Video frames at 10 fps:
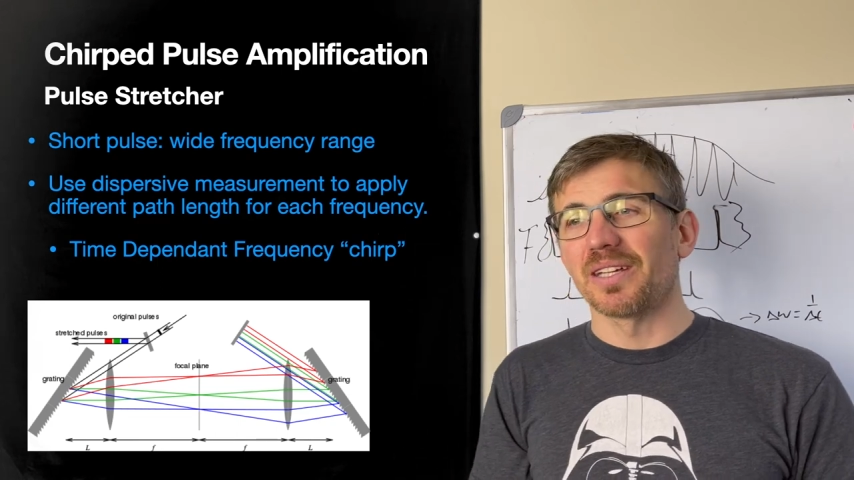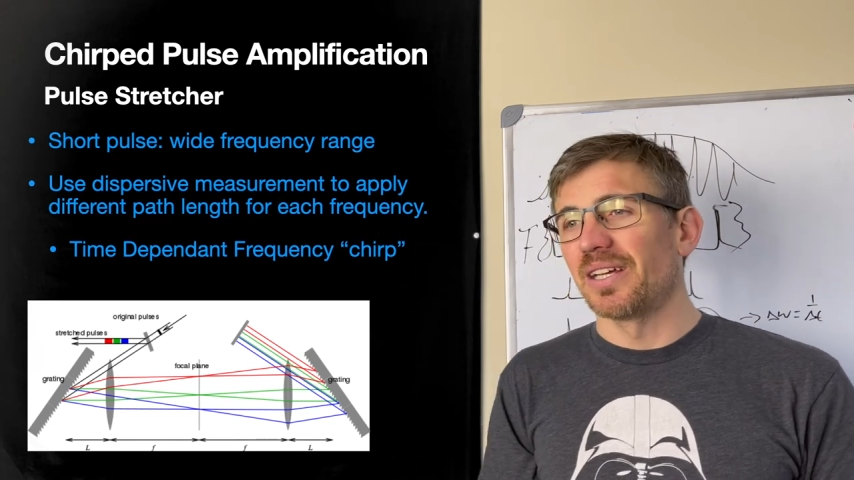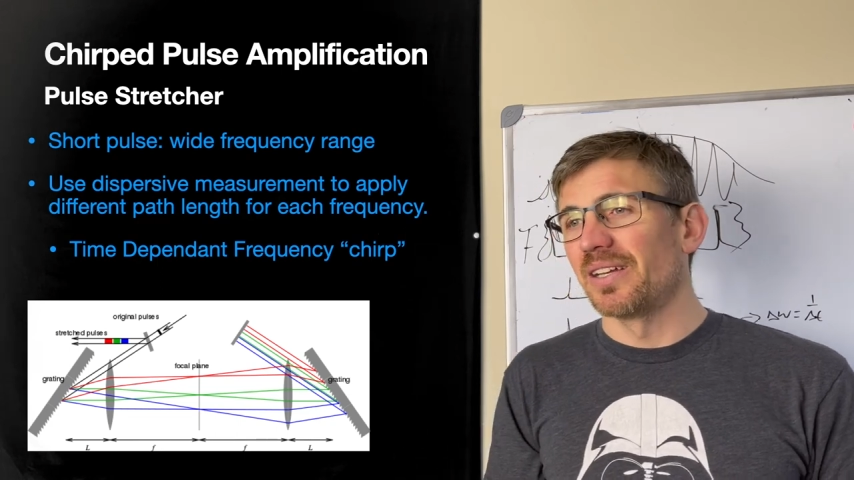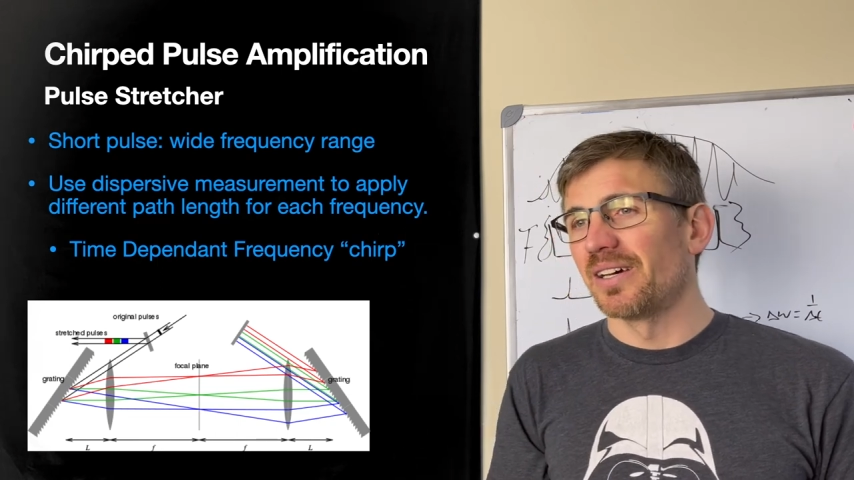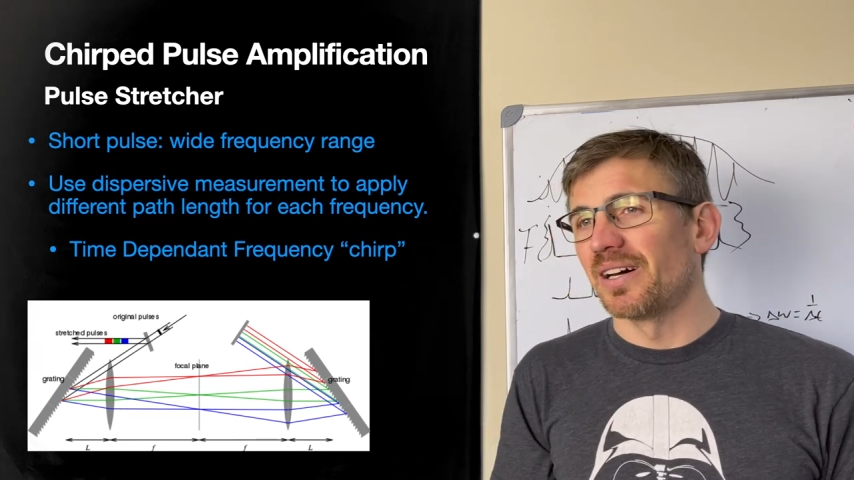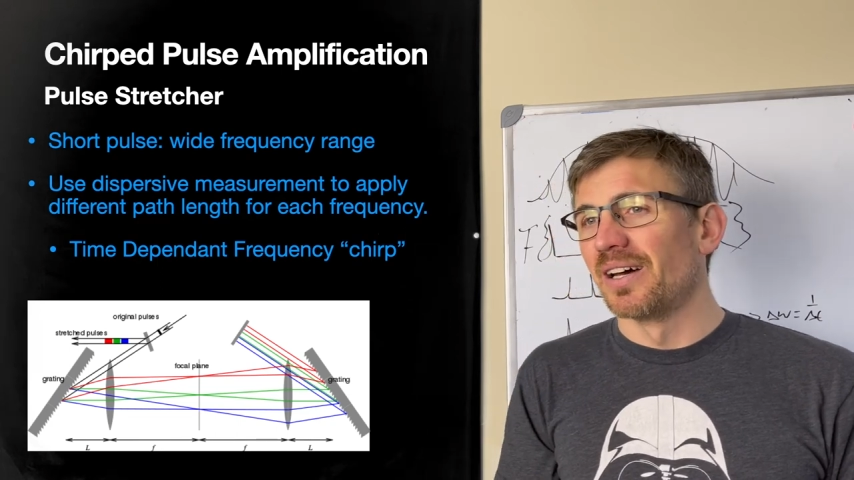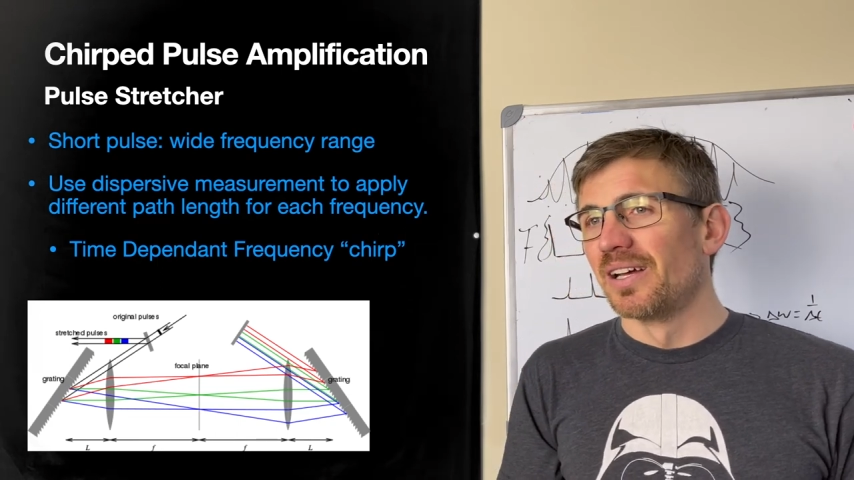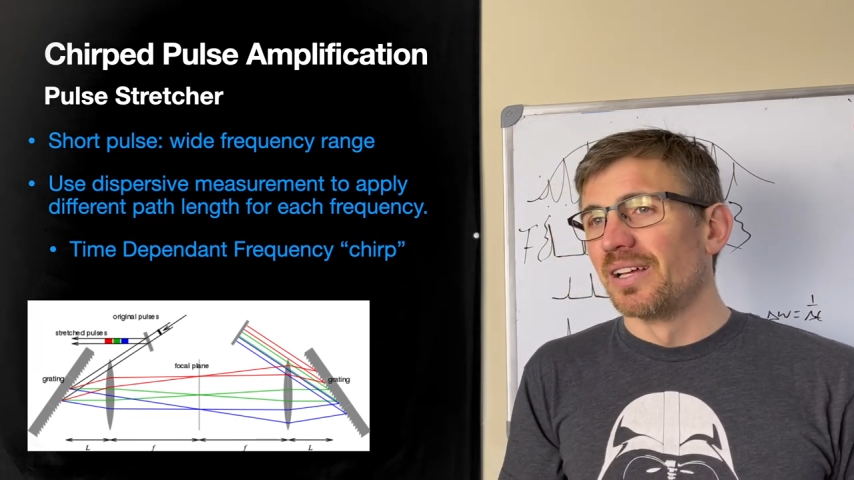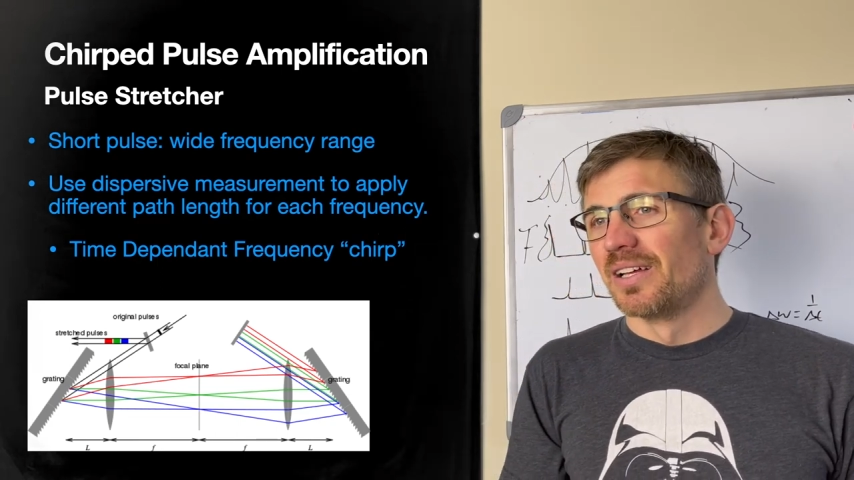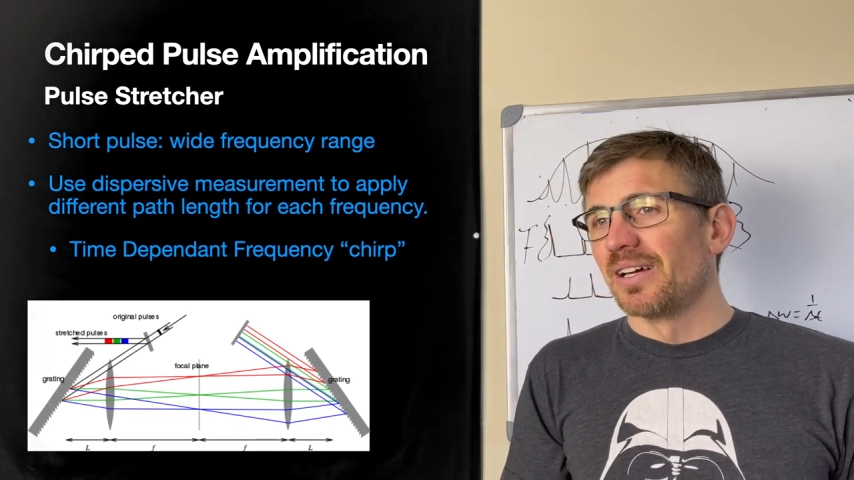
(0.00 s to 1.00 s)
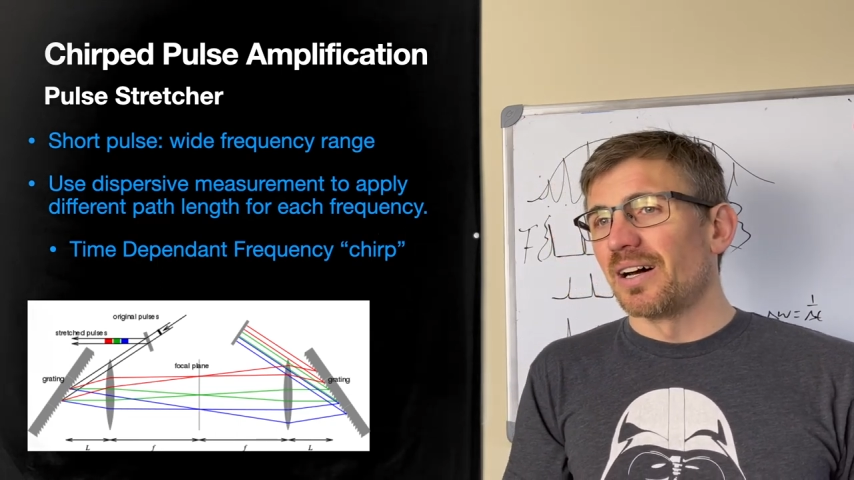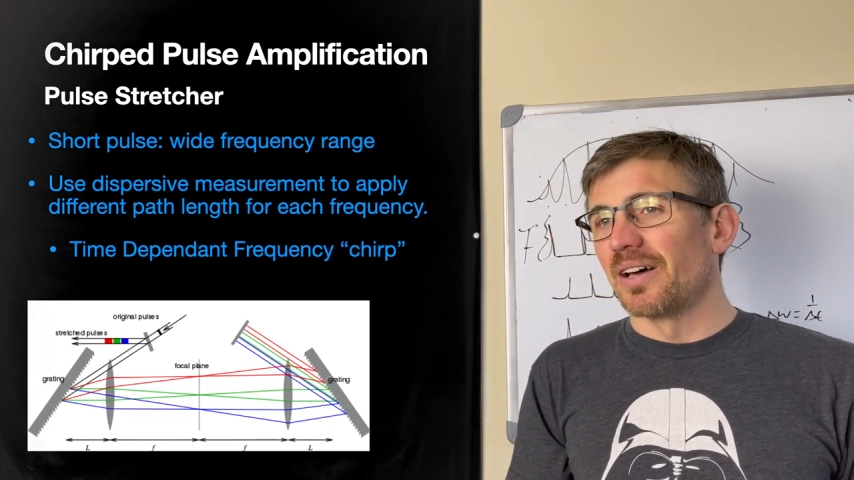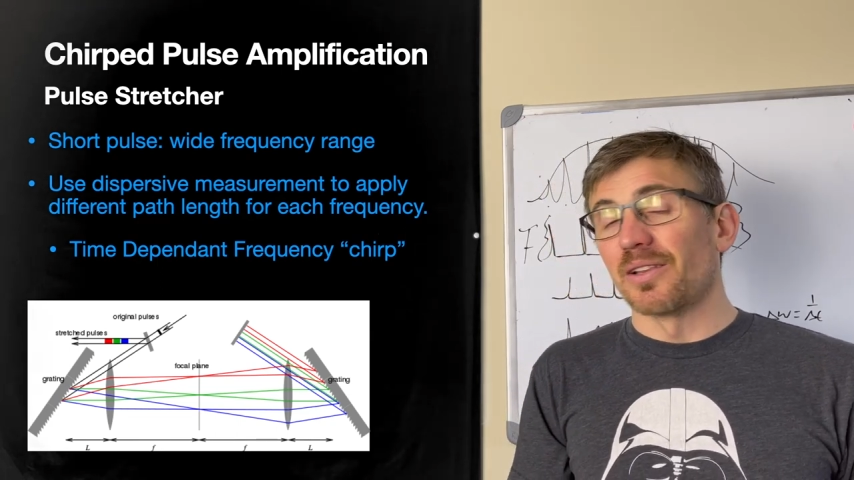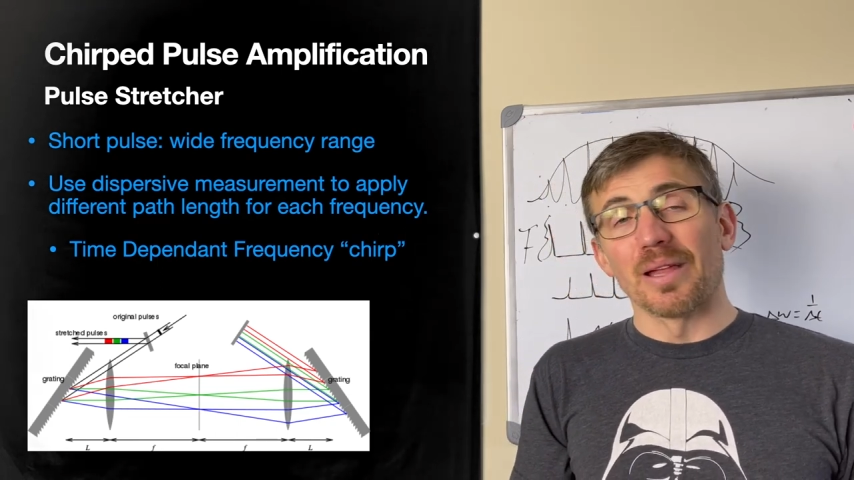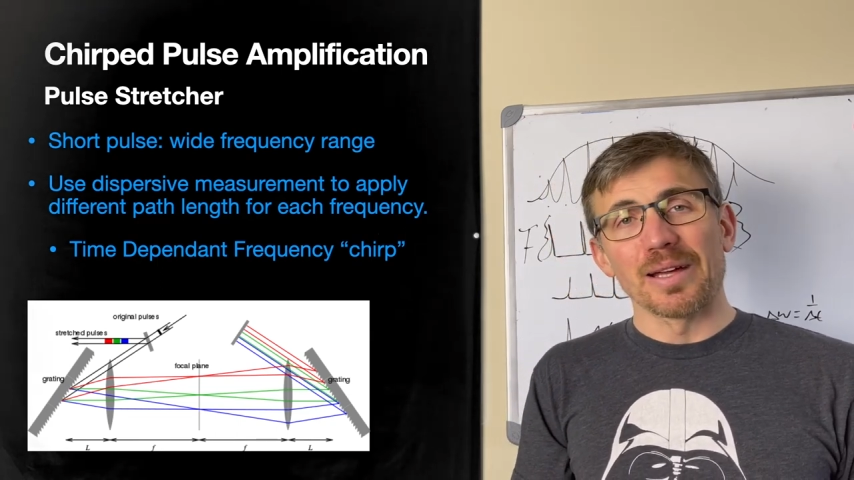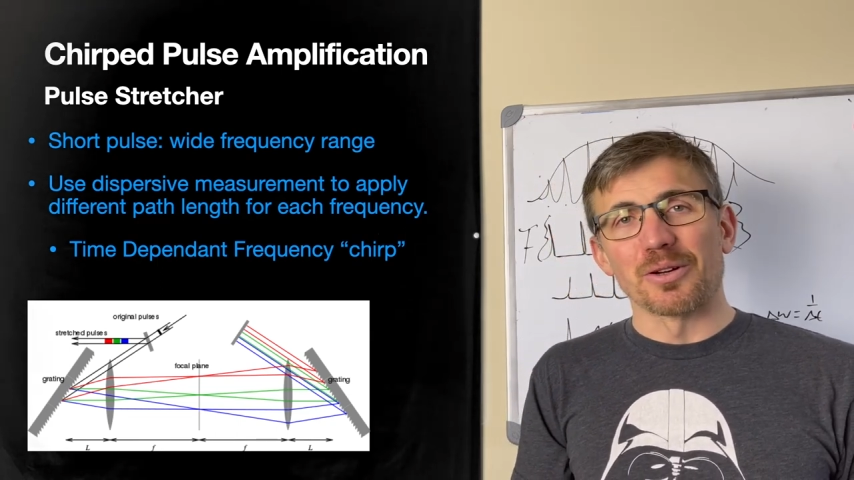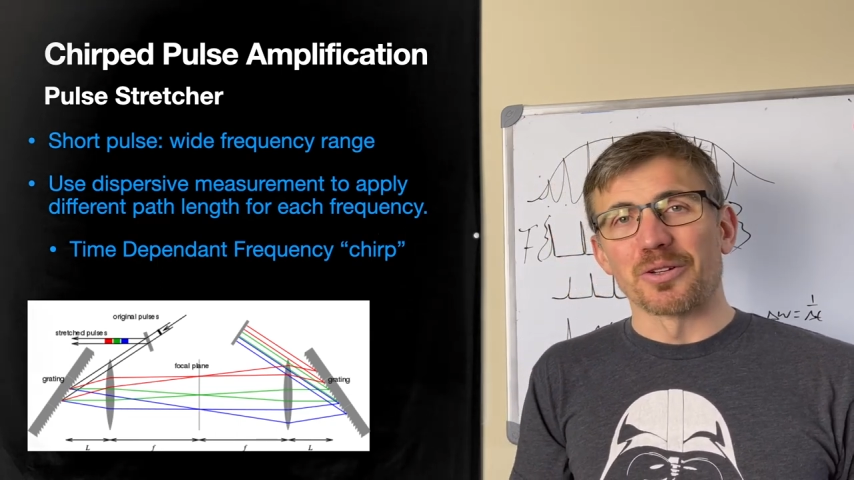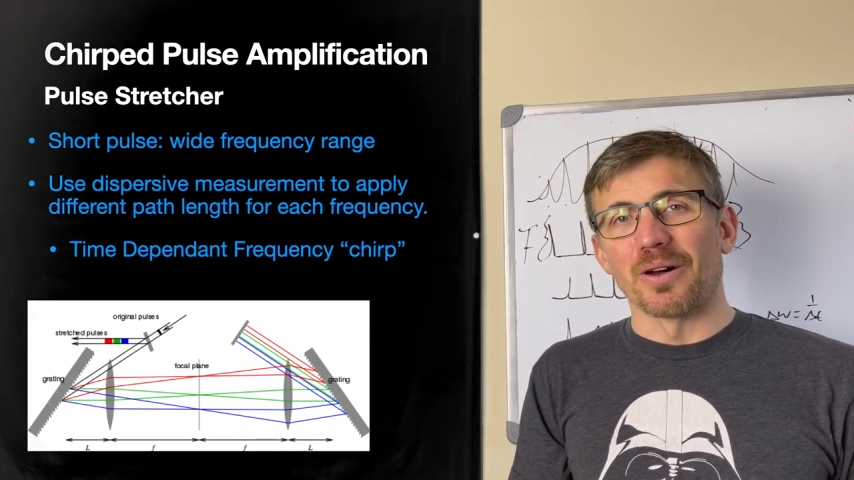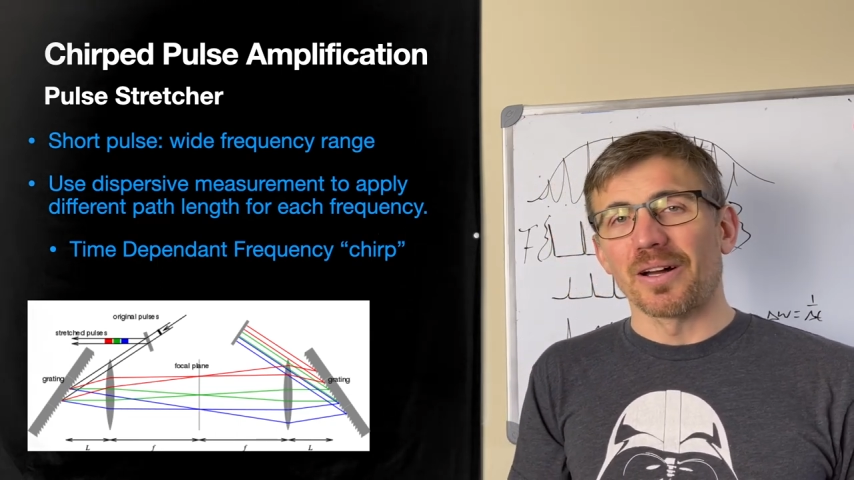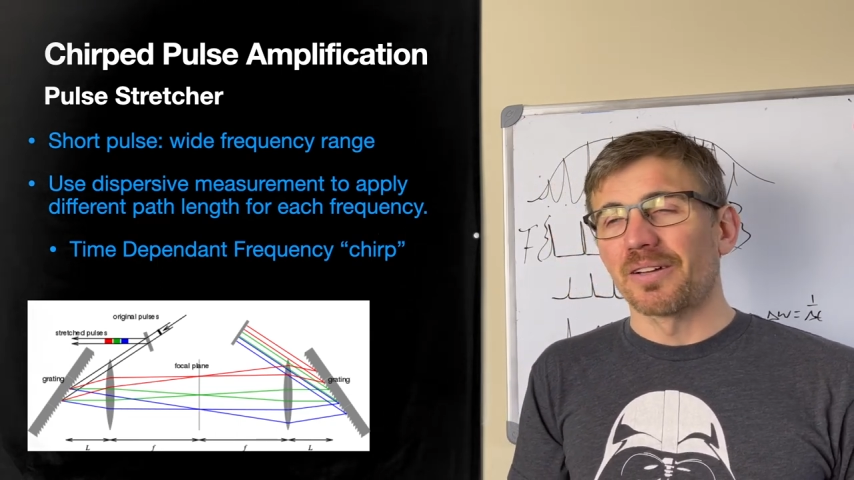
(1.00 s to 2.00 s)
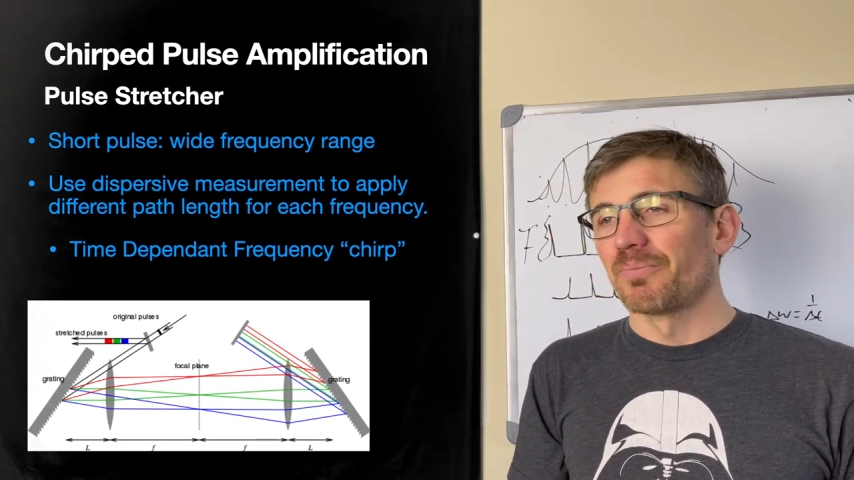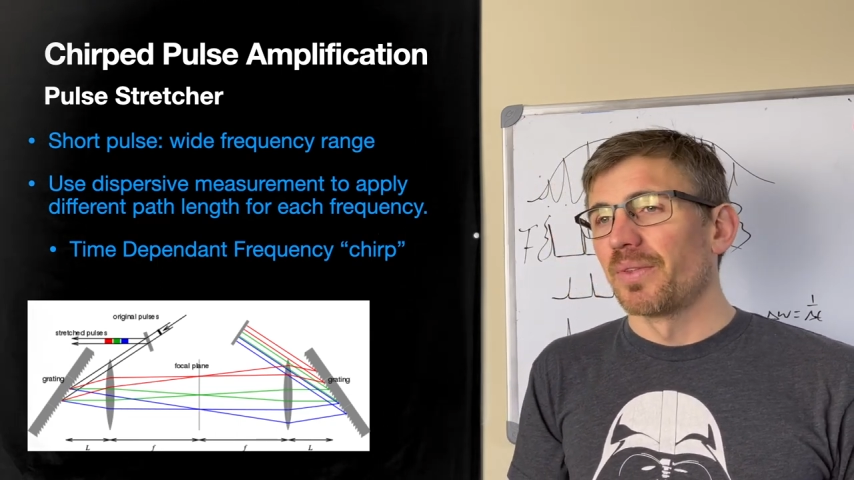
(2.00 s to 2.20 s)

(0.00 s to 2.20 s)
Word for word: in uh, uh, the LIGO talk,